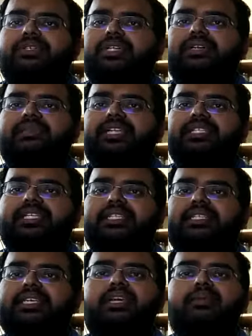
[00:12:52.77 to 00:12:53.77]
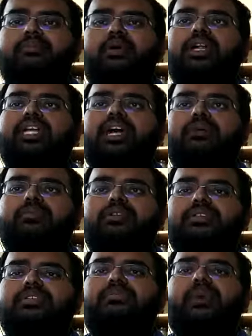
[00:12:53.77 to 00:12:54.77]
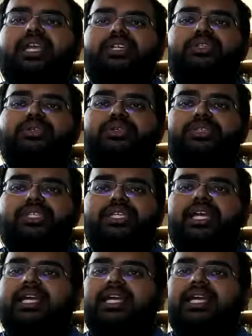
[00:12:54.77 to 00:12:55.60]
Like, we can say that they are body armor, spike suits,